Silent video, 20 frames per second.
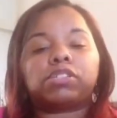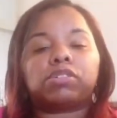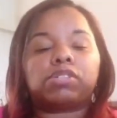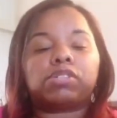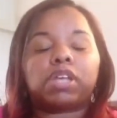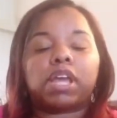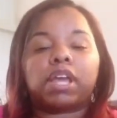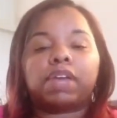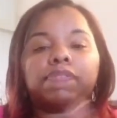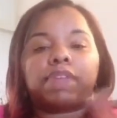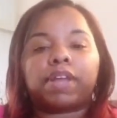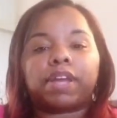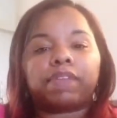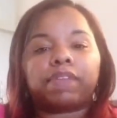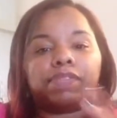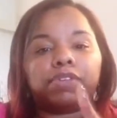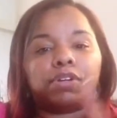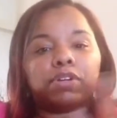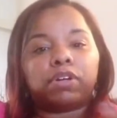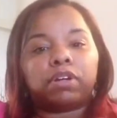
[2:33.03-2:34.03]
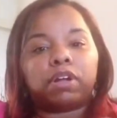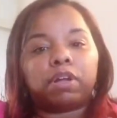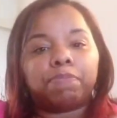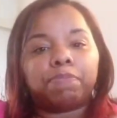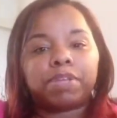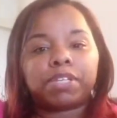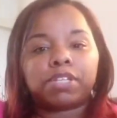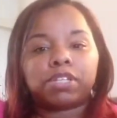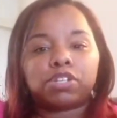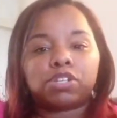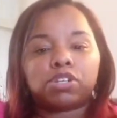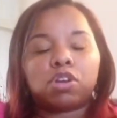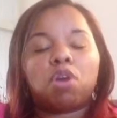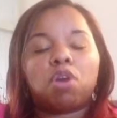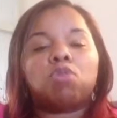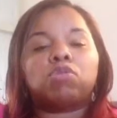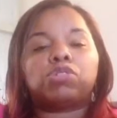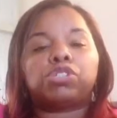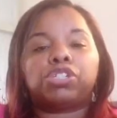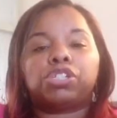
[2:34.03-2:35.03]
So say if you're a business
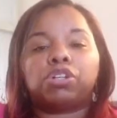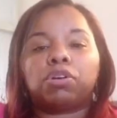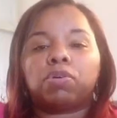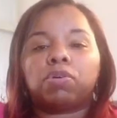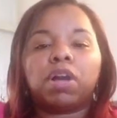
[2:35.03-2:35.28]
coach,